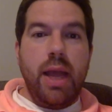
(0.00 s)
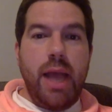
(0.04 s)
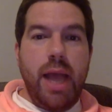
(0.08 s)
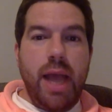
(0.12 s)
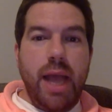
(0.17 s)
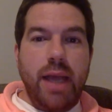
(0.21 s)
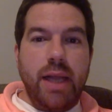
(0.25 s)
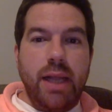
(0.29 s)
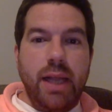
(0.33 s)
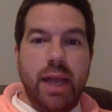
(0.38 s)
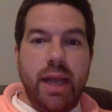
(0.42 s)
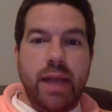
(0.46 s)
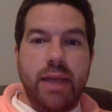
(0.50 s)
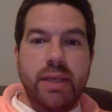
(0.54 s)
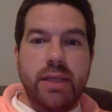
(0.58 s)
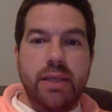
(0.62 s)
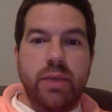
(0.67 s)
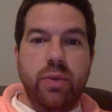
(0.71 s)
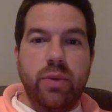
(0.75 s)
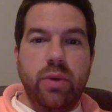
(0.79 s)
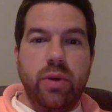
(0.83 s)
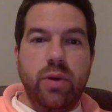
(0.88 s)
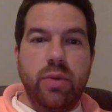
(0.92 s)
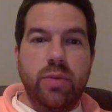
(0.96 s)
Hey class,
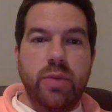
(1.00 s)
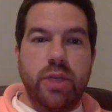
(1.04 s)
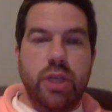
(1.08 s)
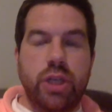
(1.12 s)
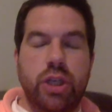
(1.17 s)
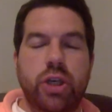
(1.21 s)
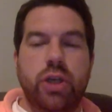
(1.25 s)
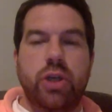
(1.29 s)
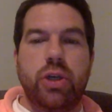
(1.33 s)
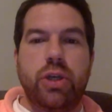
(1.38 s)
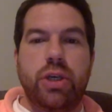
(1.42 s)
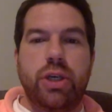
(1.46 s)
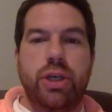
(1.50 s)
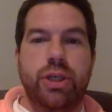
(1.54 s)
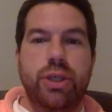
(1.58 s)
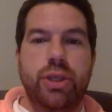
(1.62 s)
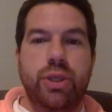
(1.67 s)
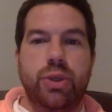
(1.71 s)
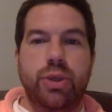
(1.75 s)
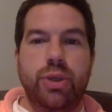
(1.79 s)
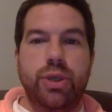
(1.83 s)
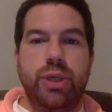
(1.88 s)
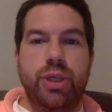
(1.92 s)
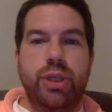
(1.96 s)
and welcome to Church
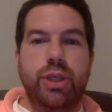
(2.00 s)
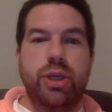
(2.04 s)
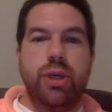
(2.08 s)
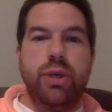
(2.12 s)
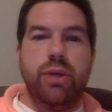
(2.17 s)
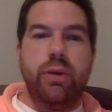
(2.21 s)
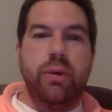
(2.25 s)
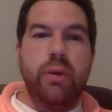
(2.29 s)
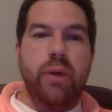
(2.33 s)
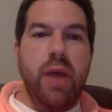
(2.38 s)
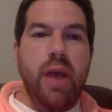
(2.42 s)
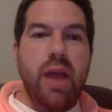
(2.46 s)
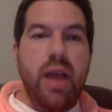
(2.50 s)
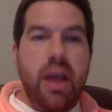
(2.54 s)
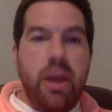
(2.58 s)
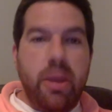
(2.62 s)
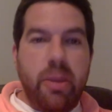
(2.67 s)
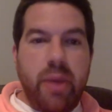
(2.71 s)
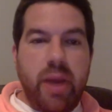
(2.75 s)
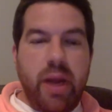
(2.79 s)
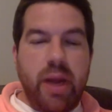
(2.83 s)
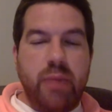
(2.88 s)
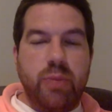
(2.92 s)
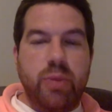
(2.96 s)
History 2.
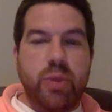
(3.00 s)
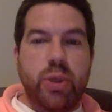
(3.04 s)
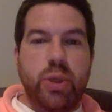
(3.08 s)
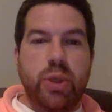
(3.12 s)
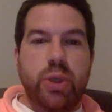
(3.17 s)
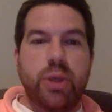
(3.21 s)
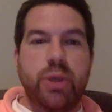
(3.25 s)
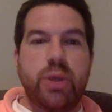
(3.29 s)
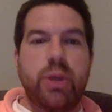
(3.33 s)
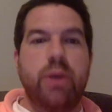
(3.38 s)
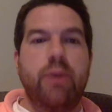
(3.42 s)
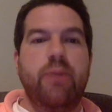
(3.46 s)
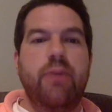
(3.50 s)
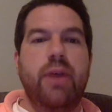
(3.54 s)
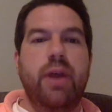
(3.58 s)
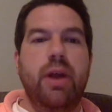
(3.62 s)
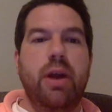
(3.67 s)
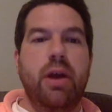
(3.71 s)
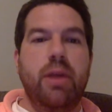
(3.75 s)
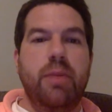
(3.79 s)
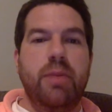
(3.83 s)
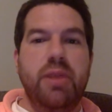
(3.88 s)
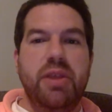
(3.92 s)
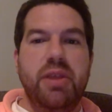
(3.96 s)
My name is Richard Ovater.
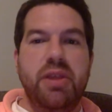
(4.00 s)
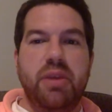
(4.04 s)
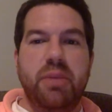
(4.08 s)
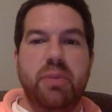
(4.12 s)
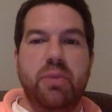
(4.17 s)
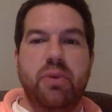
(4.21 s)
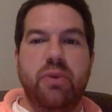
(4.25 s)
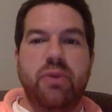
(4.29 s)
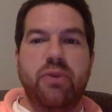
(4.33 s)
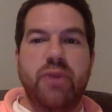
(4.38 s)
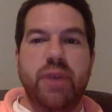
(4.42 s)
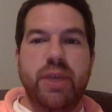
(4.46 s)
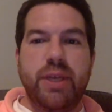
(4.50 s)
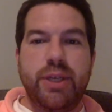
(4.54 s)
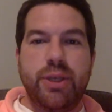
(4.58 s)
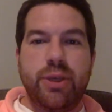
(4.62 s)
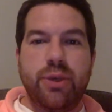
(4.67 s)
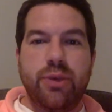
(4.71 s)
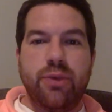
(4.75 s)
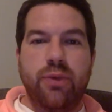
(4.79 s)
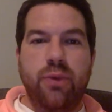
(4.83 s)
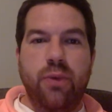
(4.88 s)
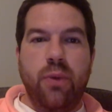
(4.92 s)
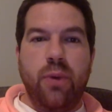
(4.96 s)
I'll be the professor
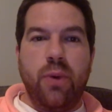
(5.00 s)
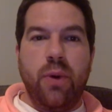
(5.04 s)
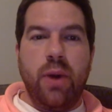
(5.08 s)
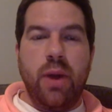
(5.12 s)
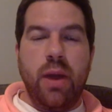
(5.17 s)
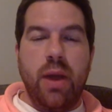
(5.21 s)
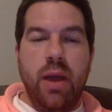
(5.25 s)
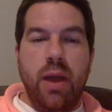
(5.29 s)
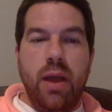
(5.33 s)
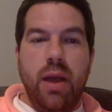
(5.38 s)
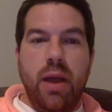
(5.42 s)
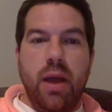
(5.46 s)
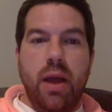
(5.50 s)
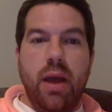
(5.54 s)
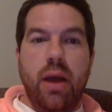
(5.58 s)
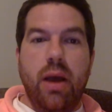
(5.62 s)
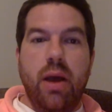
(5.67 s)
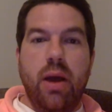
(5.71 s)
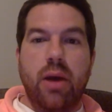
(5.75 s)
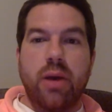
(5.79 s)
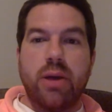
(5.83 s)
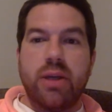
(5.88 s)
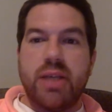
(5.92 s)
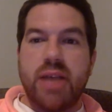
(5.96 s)
for
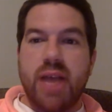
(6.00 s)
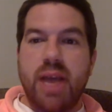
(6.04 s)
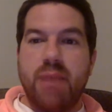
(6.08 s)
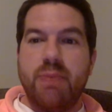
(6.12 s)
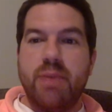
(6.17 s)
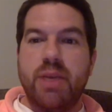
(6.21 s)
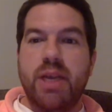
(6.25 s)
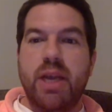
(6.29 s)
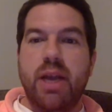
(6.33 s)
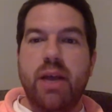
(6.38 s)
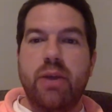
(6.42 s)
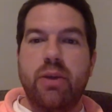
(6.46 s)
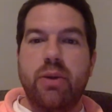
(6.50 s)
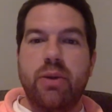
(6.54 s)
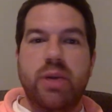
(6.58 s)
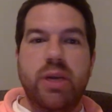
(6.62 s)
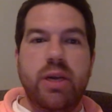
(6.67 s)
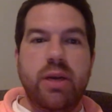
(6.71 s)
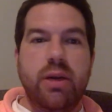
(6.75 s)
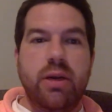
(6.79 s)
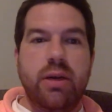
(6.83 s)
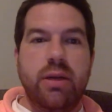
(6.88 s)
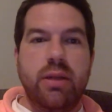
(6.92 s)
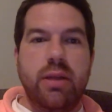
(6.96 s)
our time together
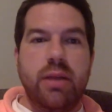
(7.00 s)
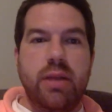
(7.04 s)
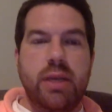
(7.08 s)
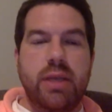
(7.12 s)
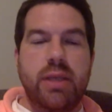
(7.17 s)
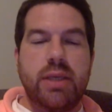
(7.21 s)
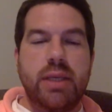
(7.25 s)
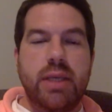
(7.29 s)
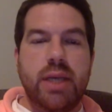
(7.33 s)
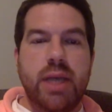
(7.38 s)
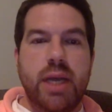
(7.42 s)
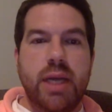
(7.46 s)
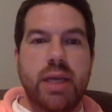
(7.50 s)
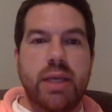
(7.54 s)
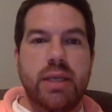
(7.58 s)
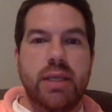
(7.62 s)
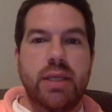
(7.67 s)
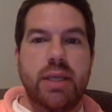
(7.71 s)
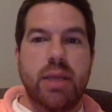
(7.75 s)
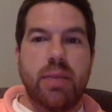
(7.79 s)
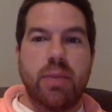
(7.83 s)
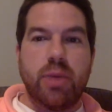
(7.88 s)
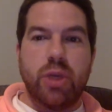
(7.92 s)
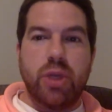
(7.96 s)
during this
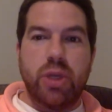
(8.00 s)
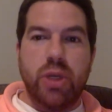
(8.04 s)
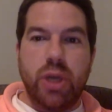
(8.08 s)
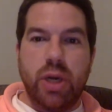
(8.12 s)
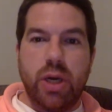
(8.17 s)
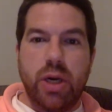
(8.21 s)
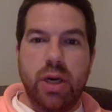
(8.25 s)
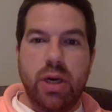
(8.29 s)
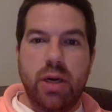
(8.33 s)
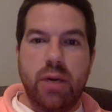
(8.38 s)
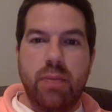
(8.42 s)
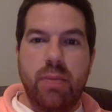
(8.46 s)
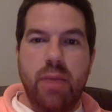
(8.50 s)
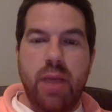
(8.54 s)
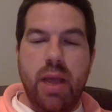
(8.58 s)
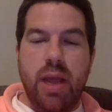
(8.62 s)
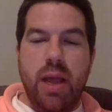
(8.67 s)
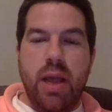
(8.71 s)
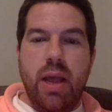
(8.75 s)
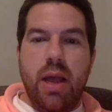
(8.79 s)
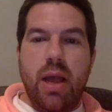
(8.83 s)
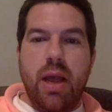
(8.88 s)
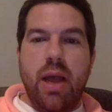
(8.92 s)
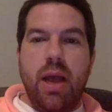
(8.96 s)
summer term.
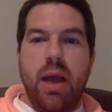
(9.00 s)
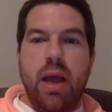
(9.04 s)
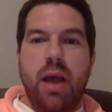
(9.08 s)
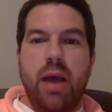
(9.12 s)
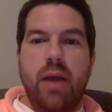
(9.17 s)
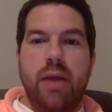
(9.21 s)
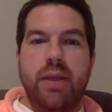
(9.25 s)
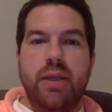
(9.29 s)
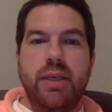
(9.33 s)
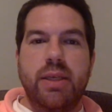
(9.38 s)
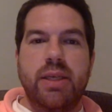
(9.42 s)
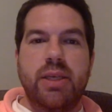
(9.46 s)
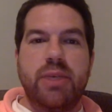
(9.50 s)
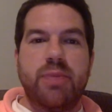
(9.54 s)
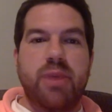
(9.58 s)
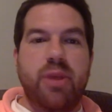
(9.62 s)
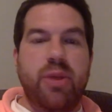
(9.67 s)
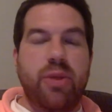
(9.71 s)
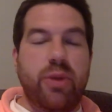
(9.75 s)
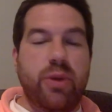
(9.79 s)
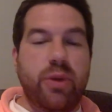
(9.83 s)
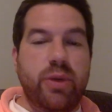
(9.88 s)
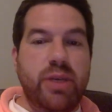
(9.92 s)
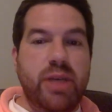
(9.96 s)
This is my
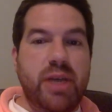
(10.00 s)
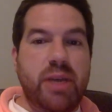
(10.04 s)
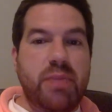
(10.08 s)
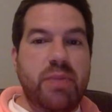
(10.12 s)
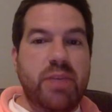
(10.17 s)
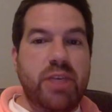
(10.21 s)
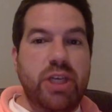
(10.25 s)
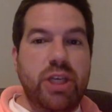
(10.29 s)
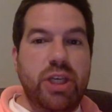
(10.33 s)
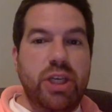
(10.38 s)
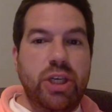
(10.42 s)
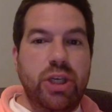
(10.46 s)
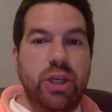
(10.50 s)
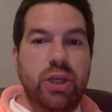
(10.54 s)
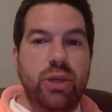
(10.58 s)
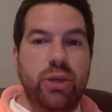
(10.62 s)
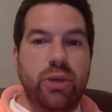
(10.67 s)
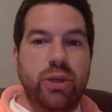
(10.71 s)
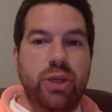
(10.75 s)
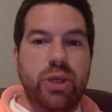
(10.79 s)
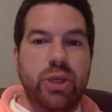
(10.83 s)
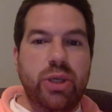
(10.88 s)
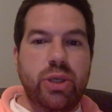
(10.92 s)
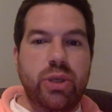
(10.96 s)
third time teaching
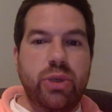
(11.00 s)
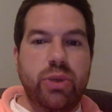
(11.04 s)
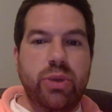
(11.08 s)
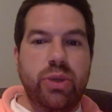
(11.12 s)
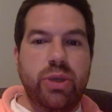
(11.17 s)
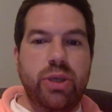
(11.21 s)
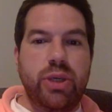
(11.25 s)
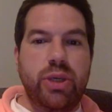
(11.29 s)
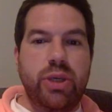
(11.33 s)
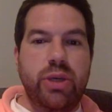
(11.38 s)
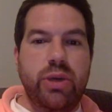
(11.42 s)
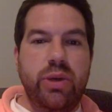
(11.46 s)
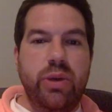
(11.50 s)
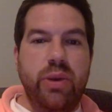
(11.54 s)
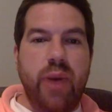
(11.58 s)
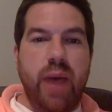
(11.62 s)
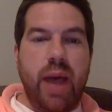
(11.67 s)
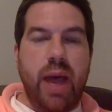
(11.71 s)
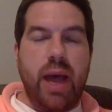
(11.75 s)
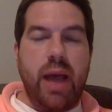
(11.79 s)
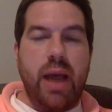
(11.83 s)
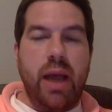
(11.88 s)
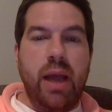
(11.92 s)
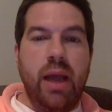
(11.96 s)
Church History 2.
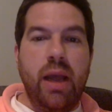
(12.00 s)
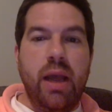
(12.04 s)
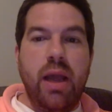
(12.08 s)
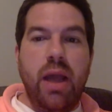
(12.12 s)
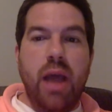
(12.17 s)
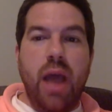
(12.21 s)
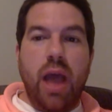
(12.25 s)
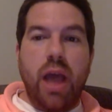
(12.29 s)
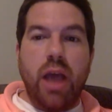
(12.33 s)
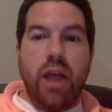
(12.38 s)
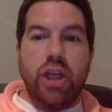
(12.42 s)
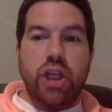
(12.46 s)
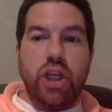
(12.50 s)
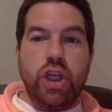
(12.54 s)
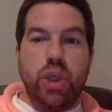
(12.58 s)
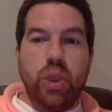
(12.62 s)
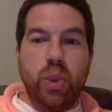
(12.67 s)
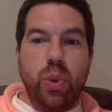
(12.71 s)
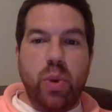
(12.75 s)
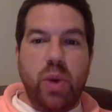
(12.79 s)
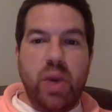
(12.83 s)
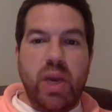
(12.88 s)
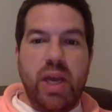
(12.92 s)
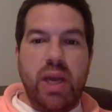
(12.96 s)
I
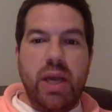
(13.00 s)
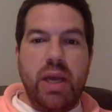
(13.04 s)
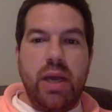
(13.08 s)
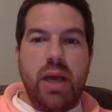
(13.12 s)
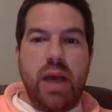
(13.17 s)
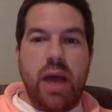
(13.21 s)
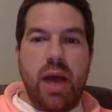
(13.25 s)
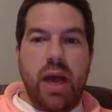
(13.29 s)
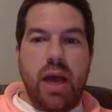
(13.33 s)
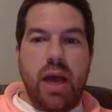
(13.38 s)
enjoy